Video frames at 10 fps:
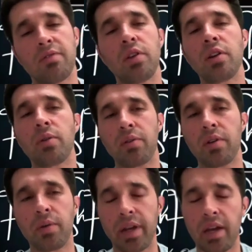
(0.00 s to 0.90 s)
Really
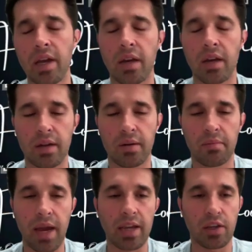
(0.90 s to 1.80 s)
quick.
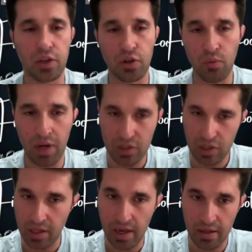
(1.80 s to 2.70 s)
Mike, you watched a
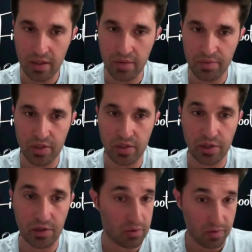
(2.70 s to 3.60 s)
lot of the Clippers.
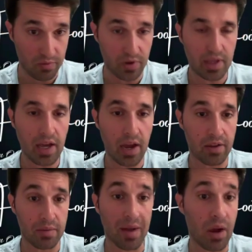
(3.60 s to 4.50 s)
You're really high
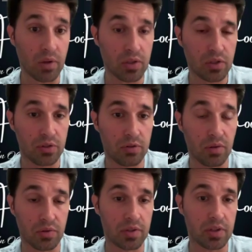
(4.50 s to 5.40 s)
on them. I was too. I
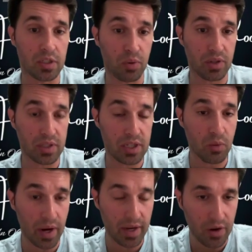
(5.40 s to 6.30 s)
was really disappointed to see
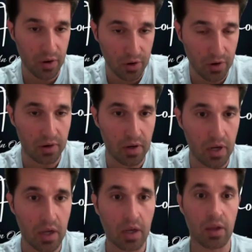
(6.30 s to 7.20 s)
Kawhi get hurt.
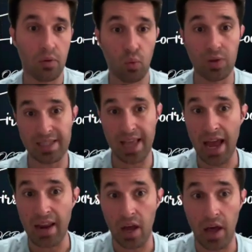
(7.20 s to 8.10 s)
Was
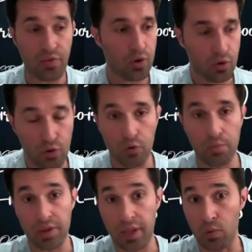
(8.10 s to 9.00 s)
that not the
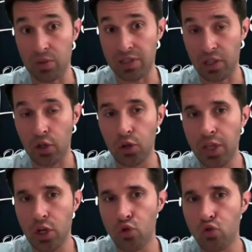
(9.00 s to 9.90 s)
group that was
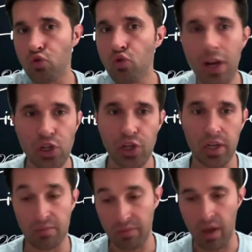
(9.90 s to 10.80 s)
literally
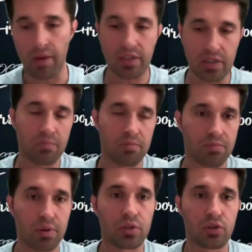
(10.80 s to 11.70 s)
crushing? Obviously,
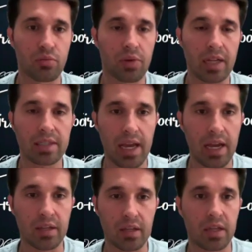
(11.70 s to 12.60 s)
put Zubats
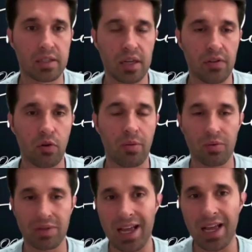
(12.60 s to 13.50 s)
instead of Gobert.
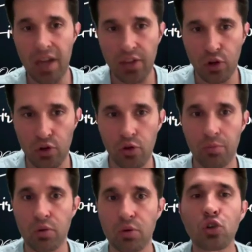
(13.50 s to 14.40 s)
Was that not the
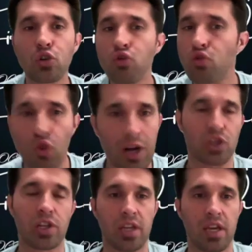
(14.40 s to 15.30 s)
group that was
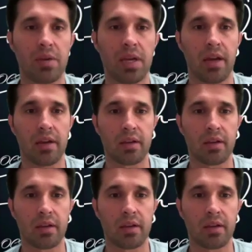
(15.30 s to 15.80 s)
crushing the NBA?